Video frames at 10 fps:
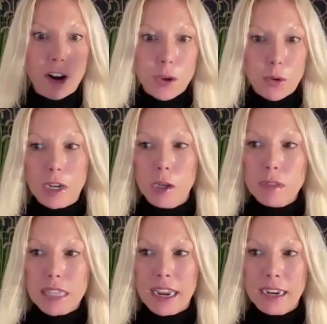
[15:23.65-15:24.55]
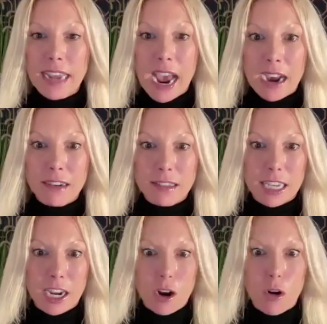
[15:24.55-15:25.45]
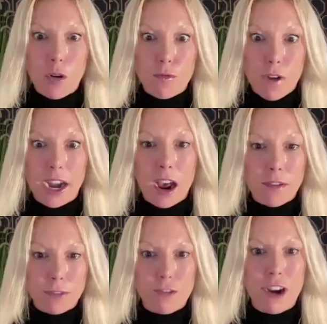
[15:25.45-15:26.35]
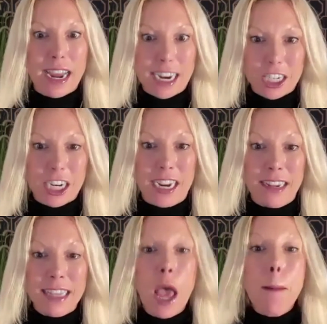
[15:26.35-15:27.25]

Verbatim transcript: You can use it in tax, you know, write-off strategies,